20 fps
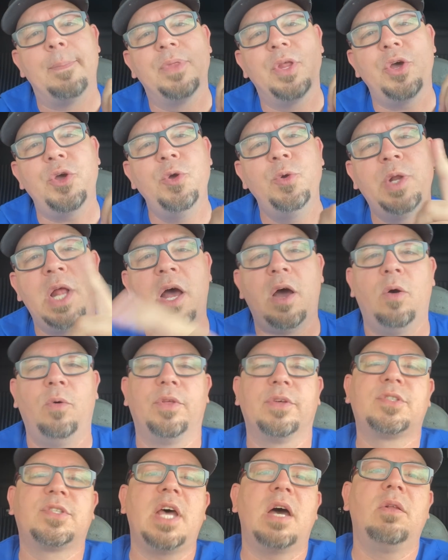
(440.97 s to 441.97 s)
uno,
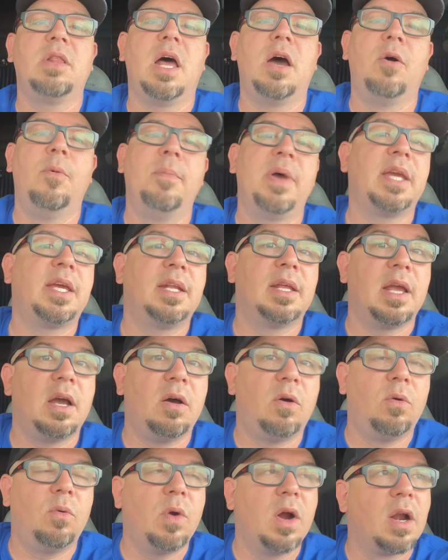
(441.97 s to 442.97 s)
the solo, making it
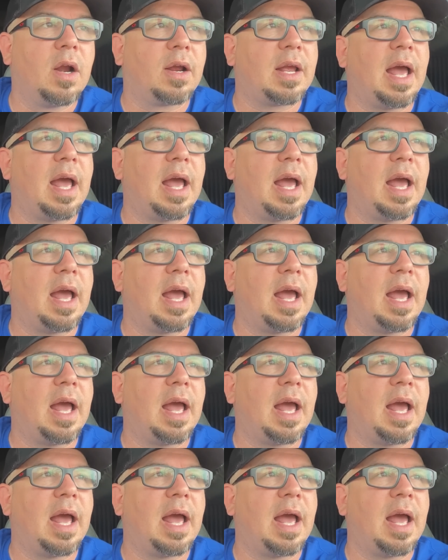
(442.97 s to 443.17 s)
all work.